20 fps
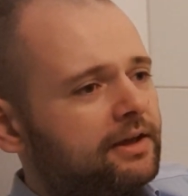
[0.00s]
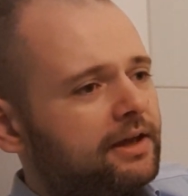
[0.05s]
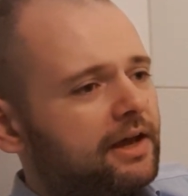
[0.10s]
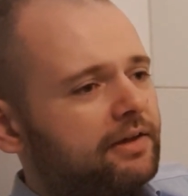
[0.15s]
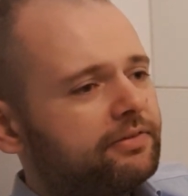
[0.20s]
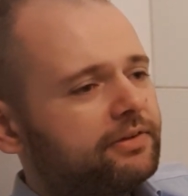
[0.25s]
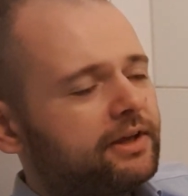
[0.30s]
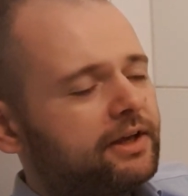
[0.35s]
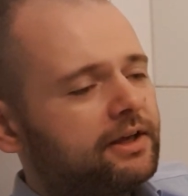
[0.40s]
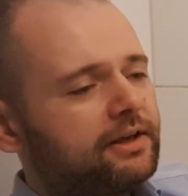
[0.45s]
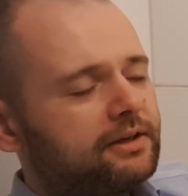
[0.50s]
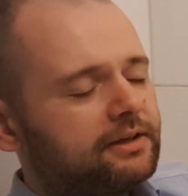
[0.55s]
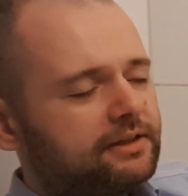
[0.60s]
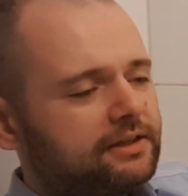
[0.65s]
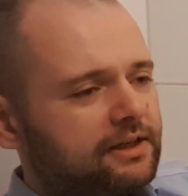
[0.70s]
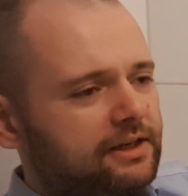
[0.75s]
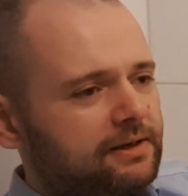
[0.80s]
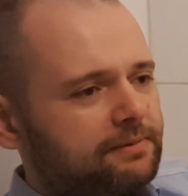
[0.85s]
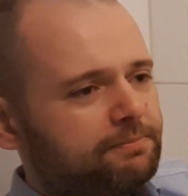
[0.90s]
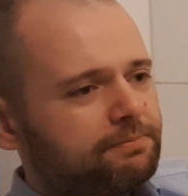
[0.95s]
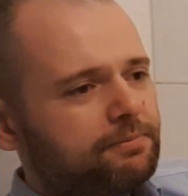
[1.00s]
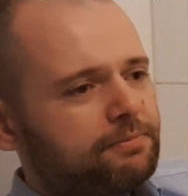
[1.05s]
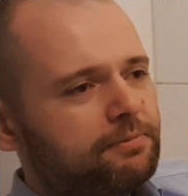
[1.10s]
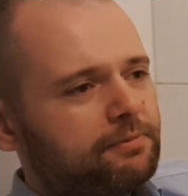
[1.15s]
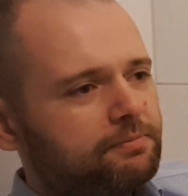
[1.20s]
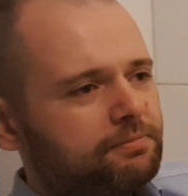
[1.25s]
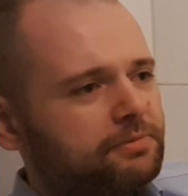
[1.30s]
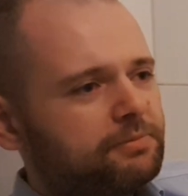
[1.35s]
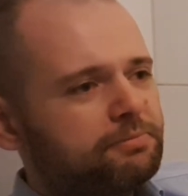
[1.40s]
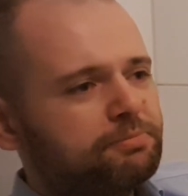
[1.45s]
and they keep
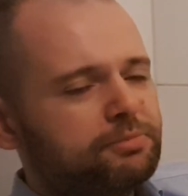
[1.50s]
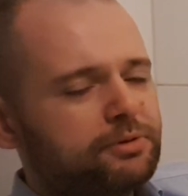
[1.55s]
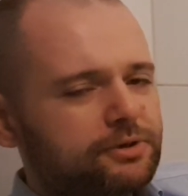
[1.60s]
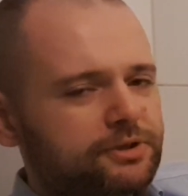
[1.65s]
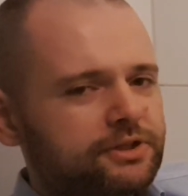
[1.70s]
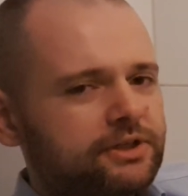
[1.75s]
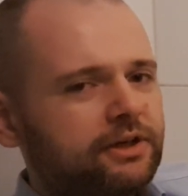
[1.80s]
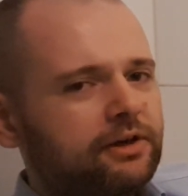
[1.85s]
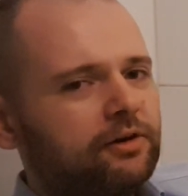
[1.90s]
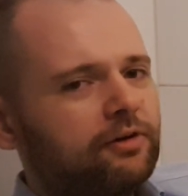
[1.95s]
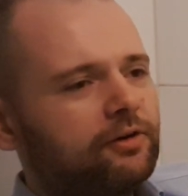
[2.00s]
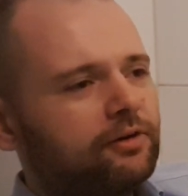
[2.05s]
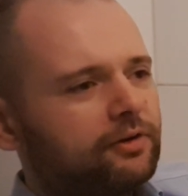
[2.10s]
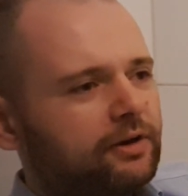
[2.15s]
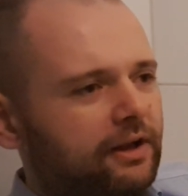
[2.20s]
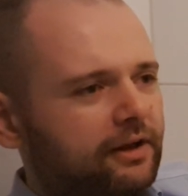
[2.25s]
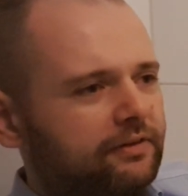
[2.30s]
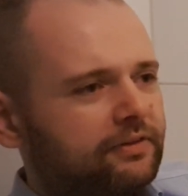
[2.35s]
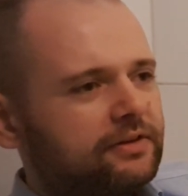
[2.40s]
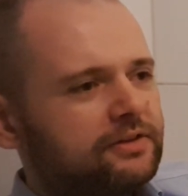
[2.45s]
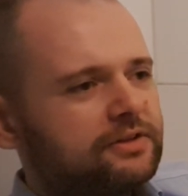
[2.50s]
pushing on like